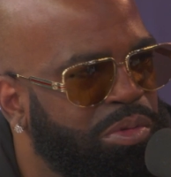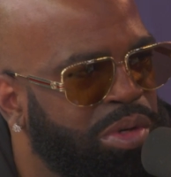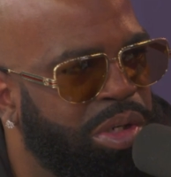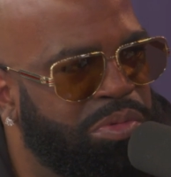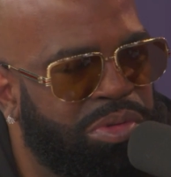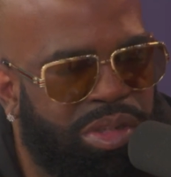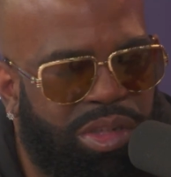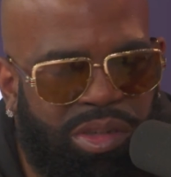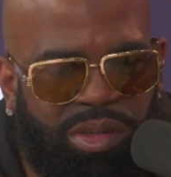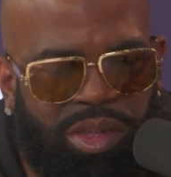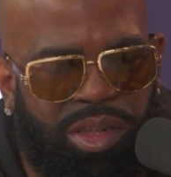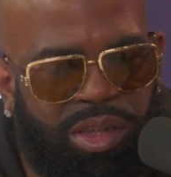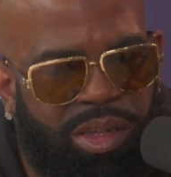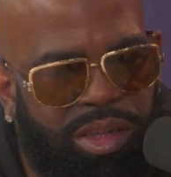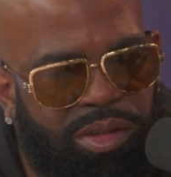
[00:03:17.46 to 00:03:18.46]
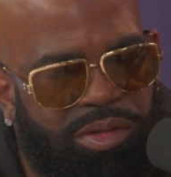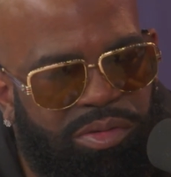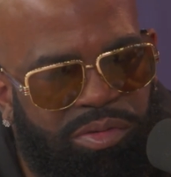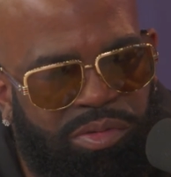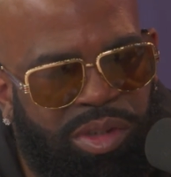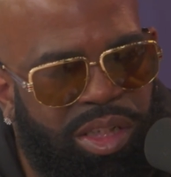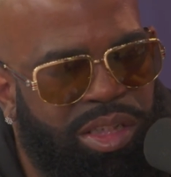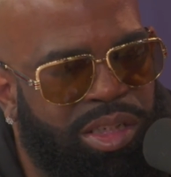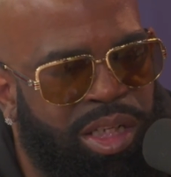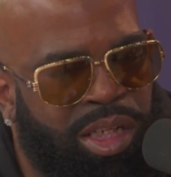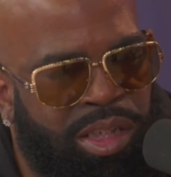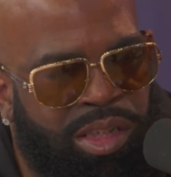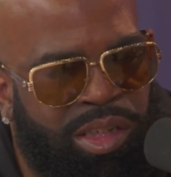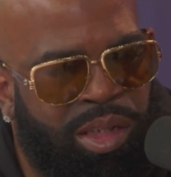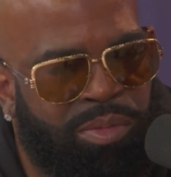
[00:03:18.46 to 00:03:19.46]
to work with you, and we
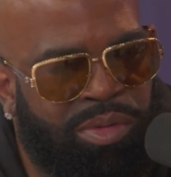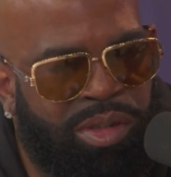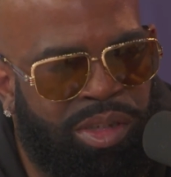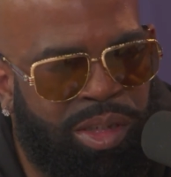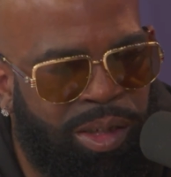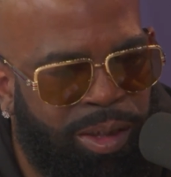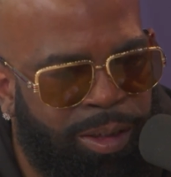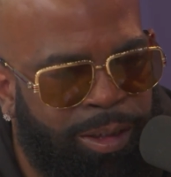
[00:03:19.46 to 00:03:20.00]
exchanged numbers.